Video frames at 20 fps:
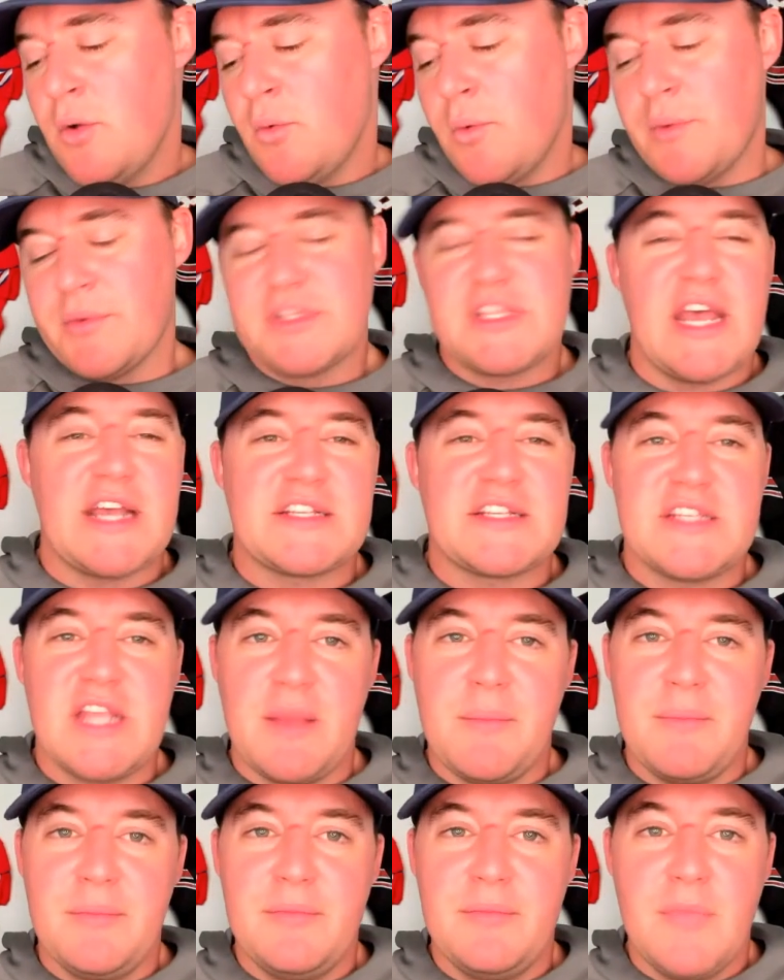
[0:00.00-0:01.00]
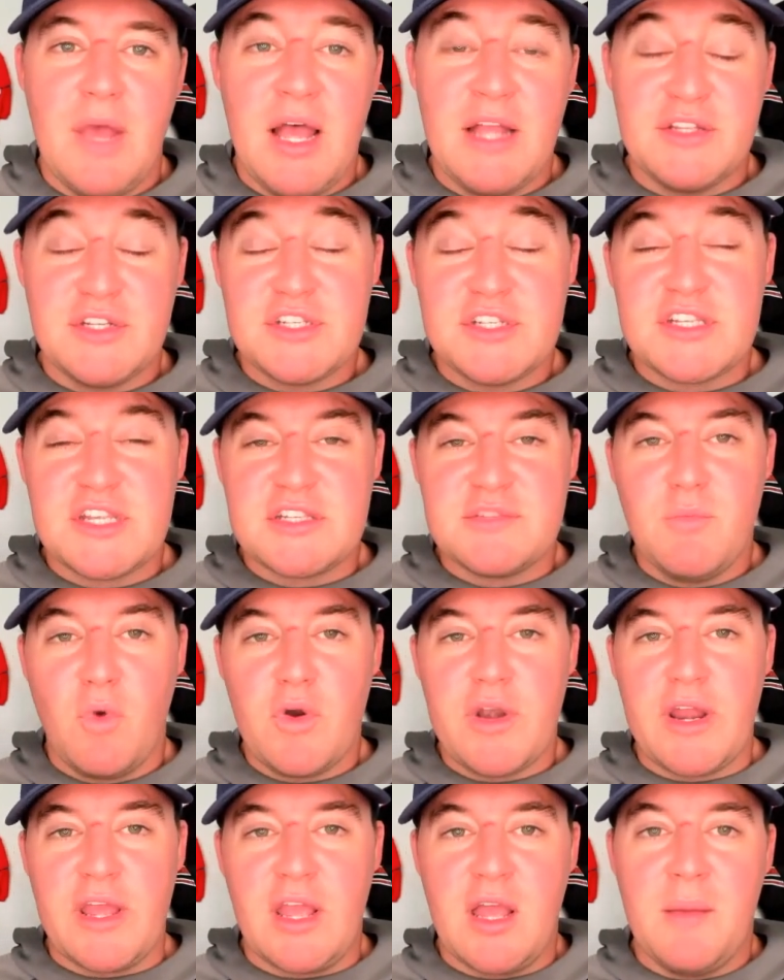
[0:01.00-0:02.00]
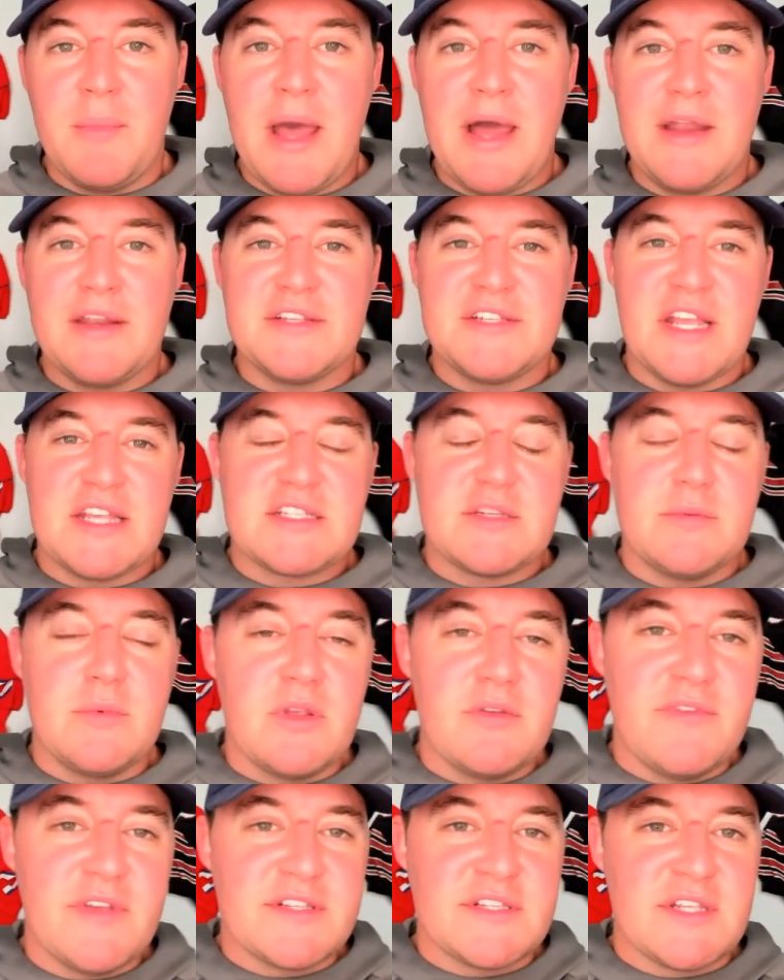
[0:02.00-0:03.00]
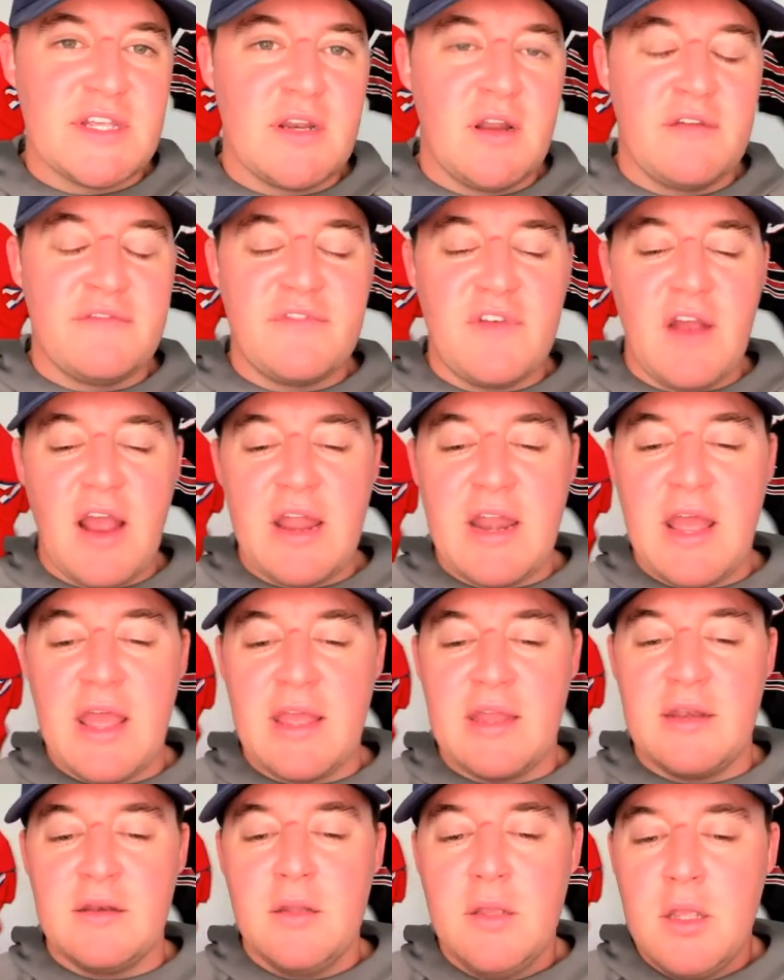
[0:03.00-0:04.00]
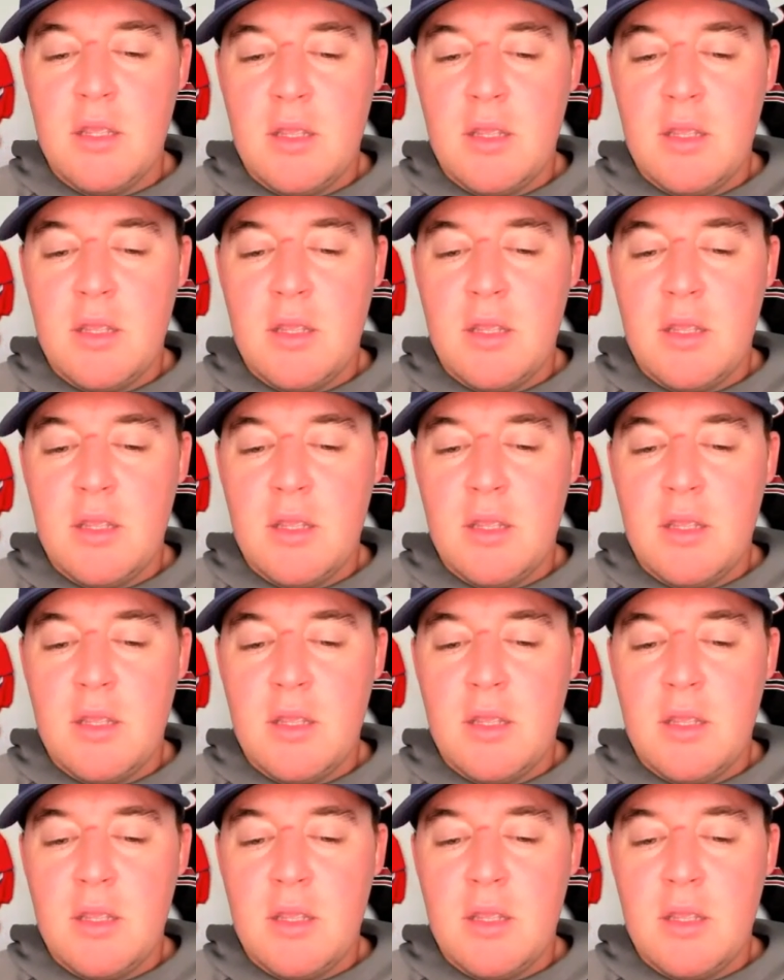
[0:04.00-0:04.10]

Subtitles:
We were texting just this morning about his SMU visit on Friday, and